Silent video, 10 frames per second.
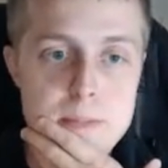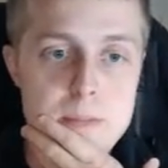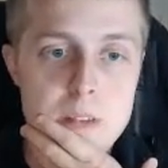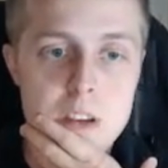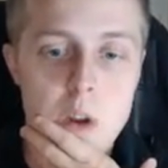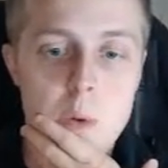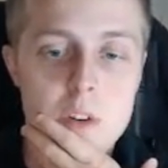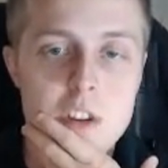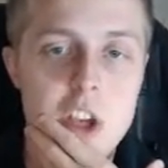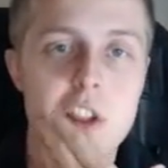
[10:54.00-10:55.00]
You know,
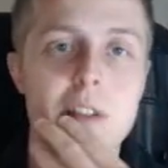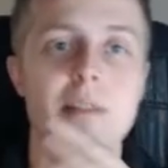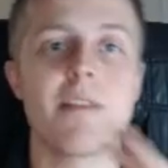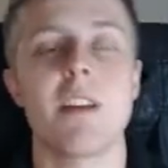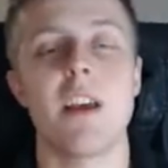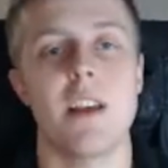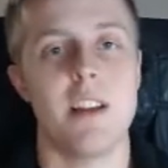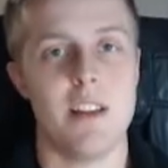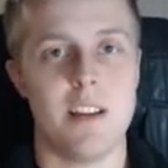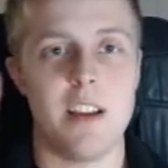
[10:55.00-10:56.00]
just,
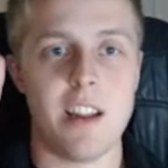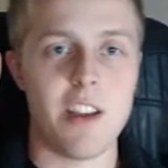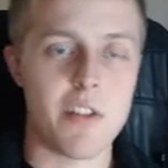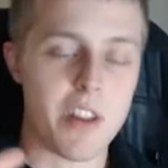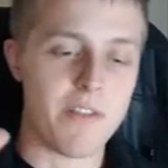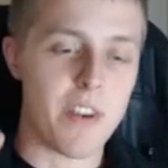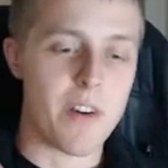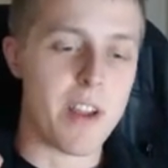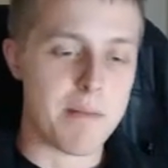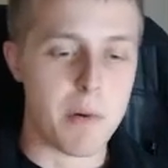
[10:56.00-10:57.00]
and here's a
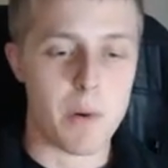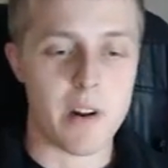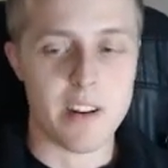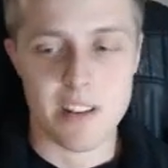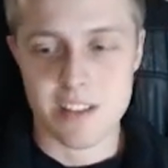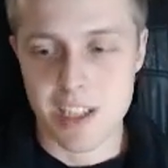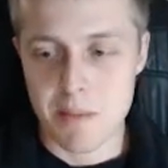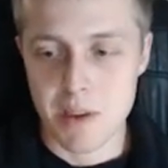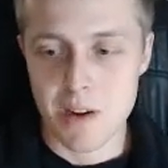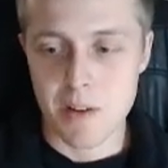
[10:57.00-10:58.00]
very important tip
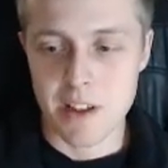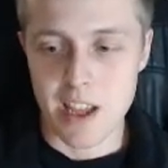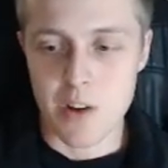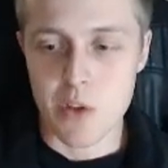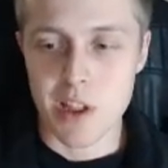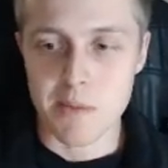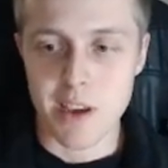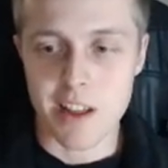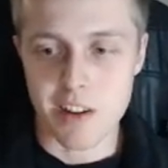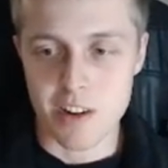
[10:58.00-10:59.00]
here, because I know some of you
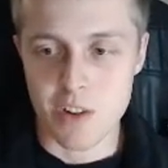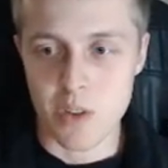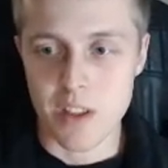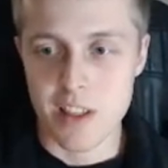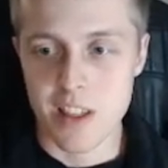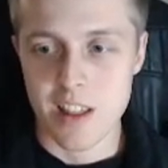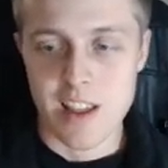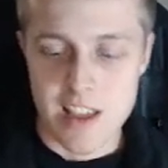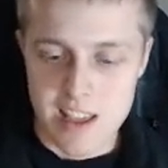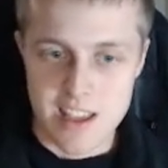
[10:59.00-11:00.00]
guys are going to do this,
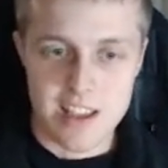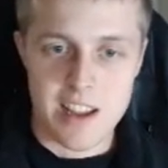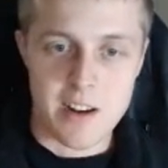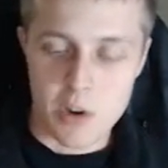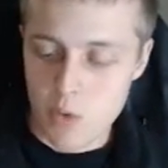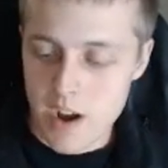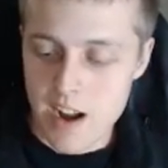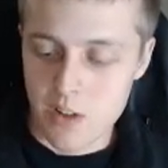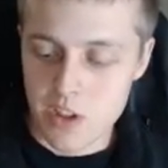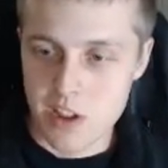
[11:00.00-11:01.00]
and I'm going to write it
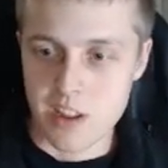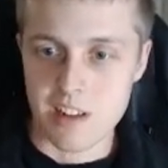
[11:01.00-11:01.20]
out just to